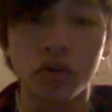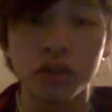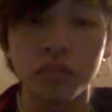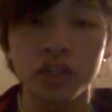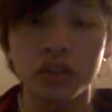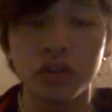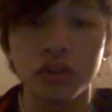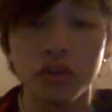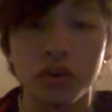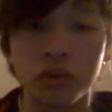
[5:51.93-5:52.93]
always make sure
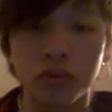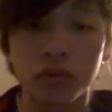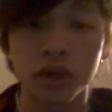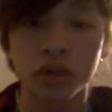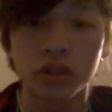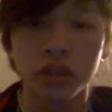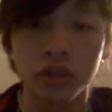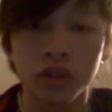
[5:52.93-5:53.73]
you know where